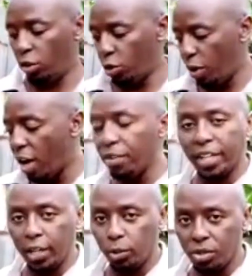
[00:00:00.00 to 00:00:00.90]
on
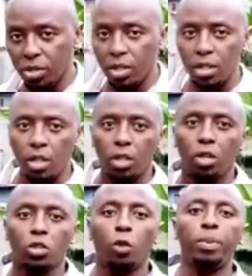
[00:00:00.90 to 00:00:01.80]
avocados.
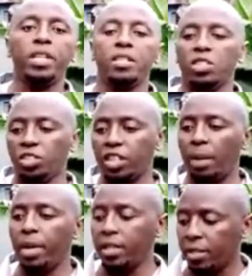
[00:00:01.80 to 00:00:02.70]
So please just
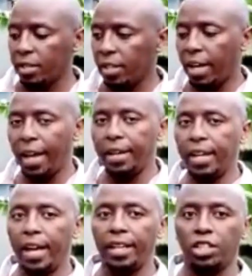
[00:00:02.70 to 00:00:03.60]
come in
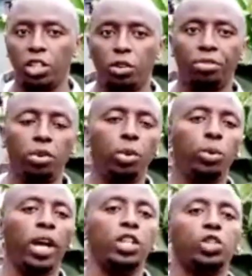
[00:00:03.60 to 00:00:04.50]
and I take you through
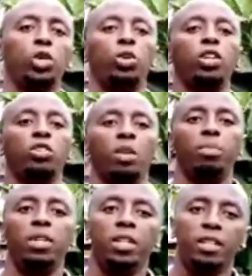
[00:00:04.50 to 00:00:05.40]
and show you how it's going to be.